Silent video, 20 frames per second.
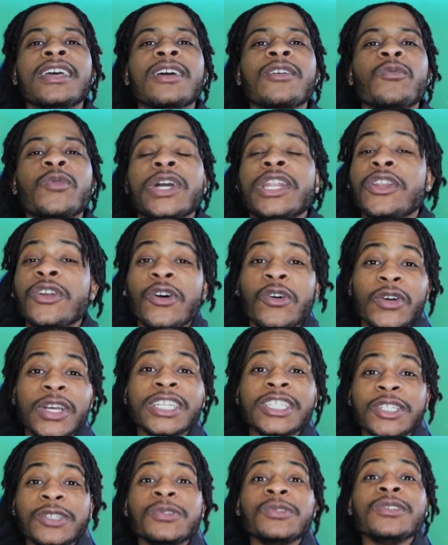With no
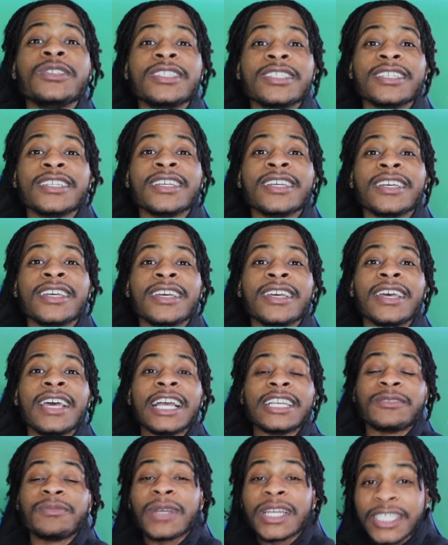issues?
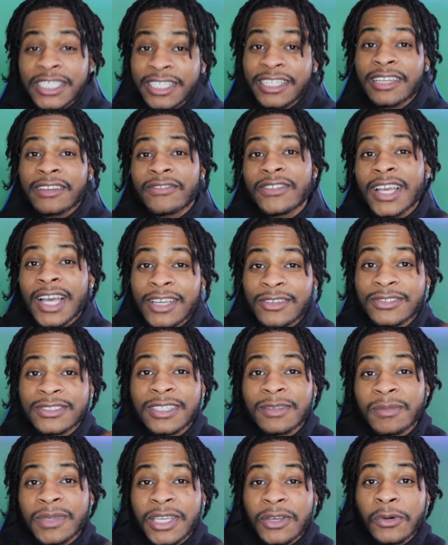Especially if y'all used
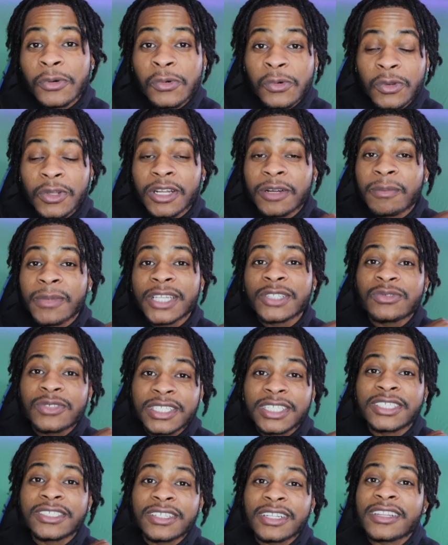to be cool or mess
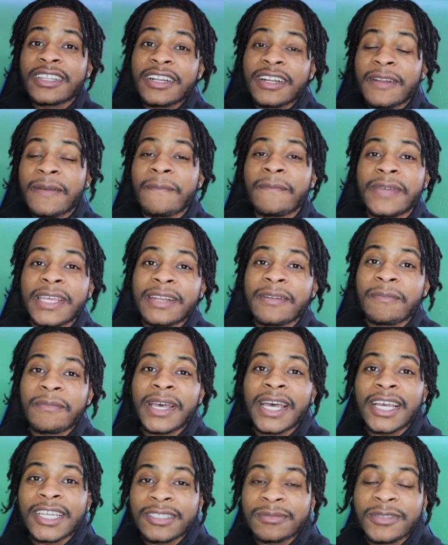with each other in the
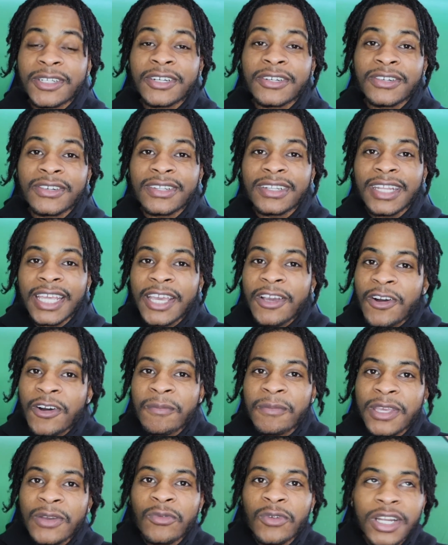past, bro. They
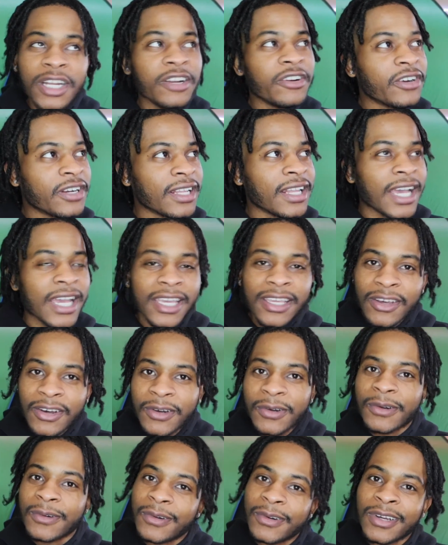gonna be wondering like,
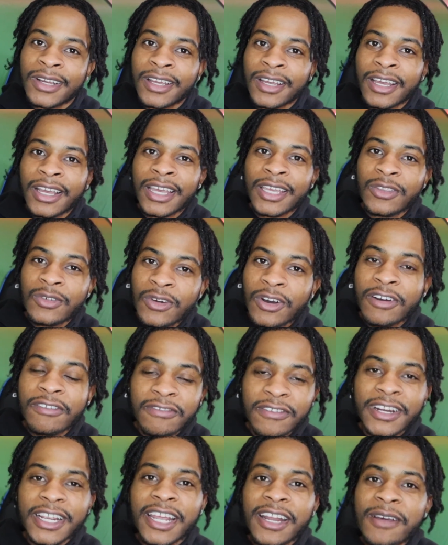yo, you gonna
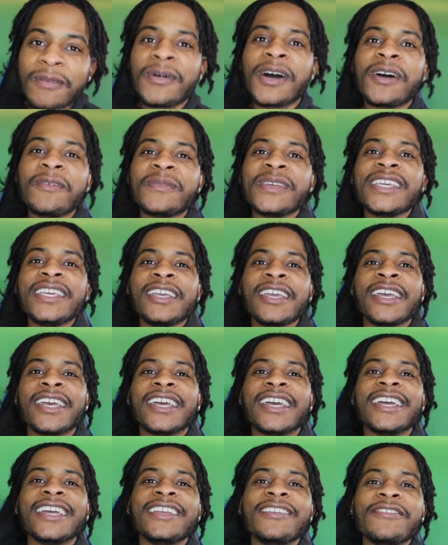forget about me?
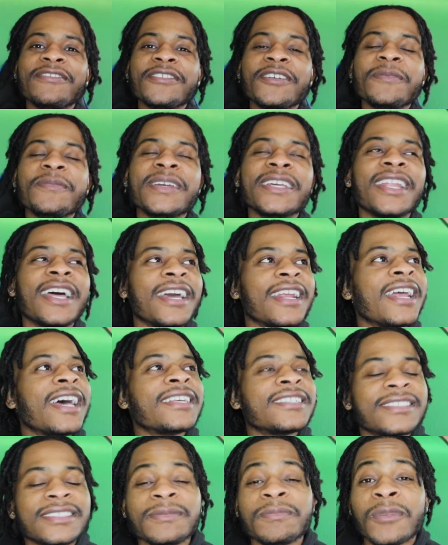You feel me? Like,
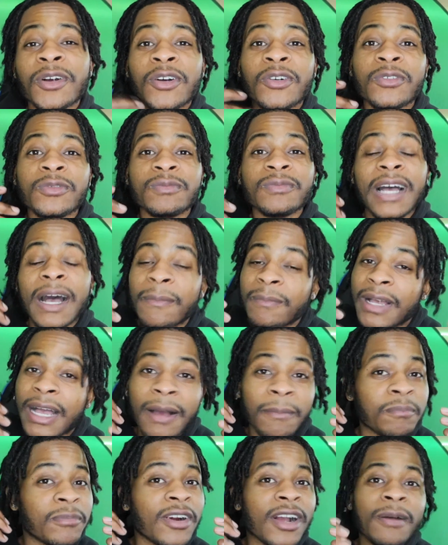that's, bro,
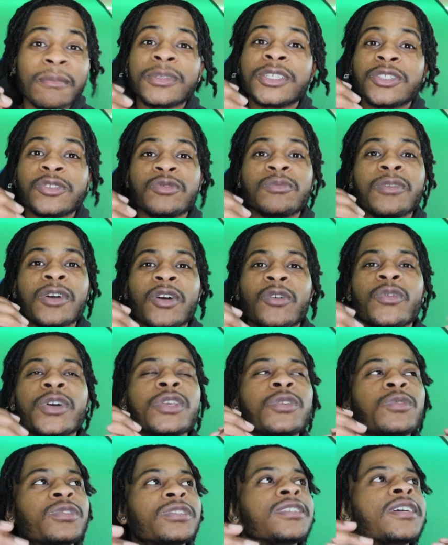I promise you, bro.
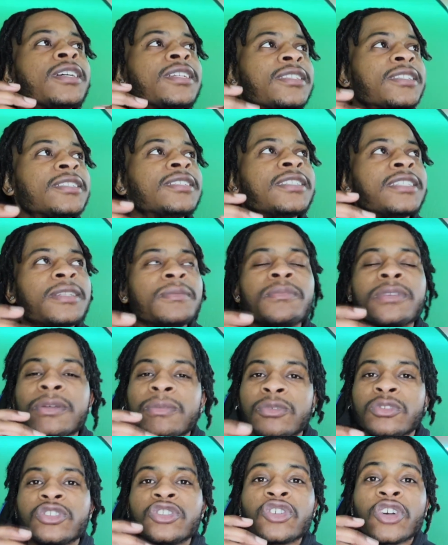When you start to see
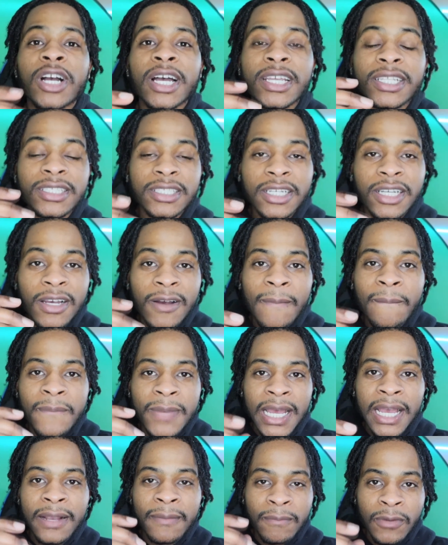people trying to come
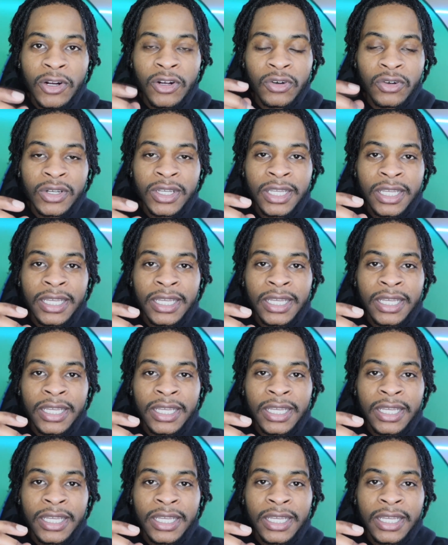back, bro,